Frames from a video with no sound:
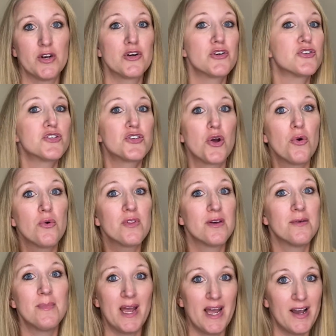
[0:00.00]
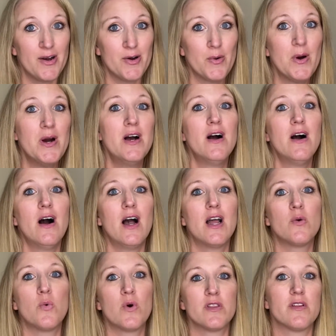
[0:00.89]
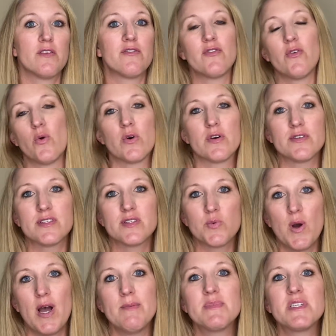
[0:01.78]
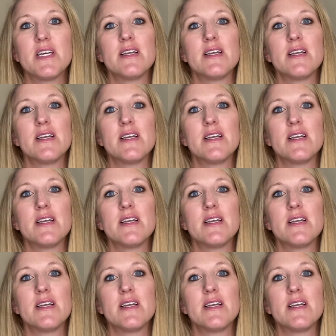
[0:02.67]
or show them how I want the floors swept.